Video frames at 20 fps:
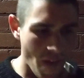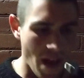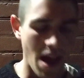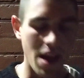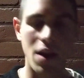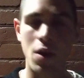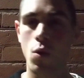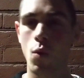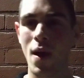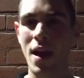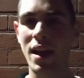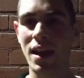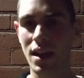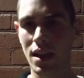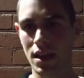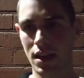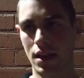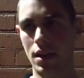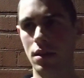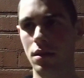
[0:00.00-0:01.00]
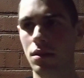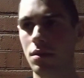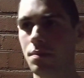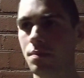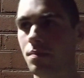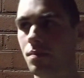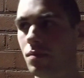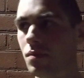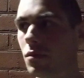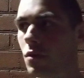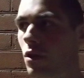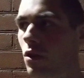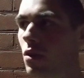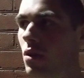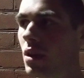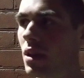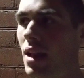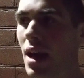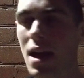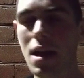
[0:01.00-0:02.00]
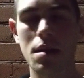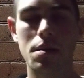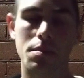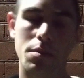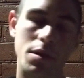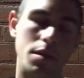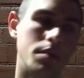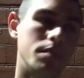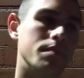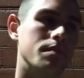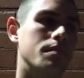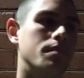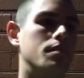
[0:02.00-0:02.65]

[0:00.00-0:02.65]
And awakening or enlightenment